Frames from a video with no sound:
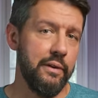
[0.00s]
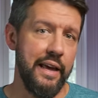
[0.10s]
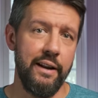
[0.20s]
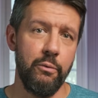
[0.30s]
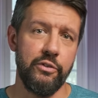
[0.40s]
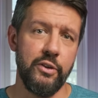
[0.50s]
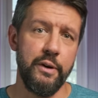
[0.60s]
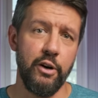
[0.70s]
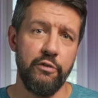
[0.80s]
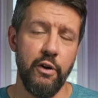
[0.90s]
edit with some
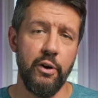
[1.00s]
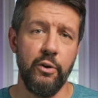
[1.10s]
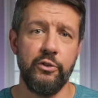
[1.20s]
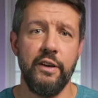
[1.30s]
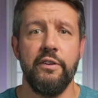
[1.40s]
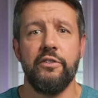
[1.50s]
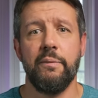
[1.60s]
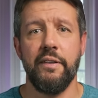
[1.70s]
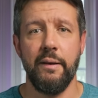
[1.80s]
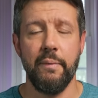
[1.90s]
of your photos, see if it's
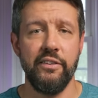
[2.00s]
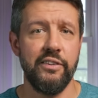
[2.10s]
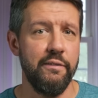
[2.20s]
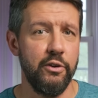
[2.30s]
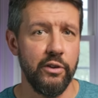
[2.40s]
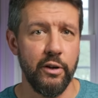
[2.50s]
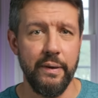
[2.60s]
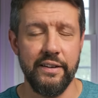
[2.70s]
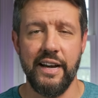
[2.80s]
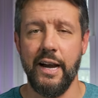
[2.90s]
something that might save you a little
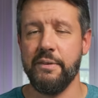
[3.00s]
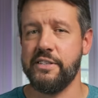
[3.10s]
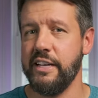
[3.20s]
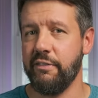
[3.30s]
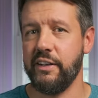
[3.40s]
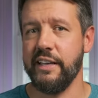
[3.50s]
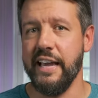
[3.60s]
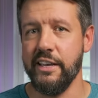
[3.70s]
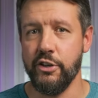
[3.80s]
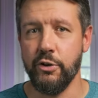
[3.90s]
bit of time. It's definitely
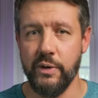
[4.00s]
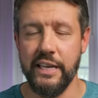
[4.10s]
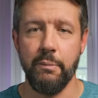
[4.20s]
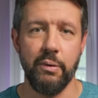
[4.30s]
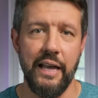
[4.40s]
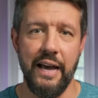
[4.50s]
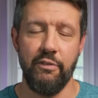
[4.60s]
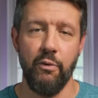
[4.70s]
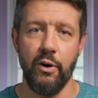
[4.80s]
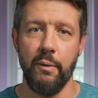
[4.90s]
a unique
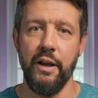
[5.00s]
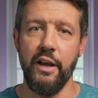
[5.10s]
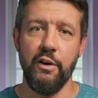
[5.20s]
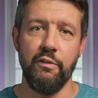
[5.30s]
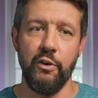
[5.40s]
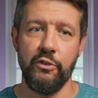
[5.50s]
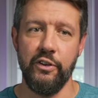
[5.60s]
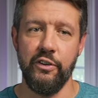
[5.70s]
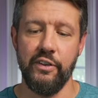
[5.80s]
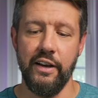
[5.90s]
platform
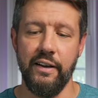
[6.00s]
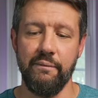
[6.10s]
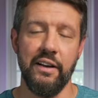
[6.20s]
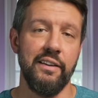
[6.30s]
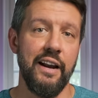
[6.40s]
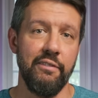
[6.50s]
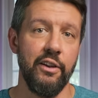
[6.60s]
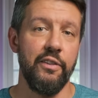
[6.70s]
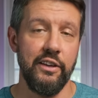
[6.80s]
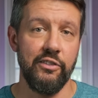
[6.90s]
versus um, a lot of
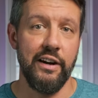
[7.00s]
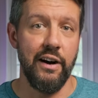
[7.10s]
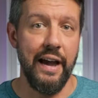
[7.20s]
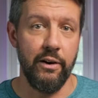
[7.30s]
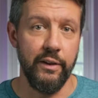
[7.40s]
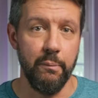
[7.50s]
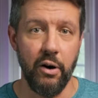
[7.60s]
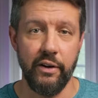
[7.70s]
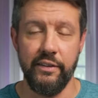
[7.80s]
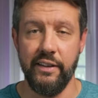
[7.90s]
other things that are out on the
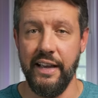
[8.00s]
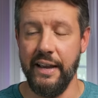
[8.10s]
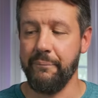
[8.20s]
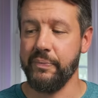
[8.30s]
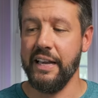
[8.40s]
market today.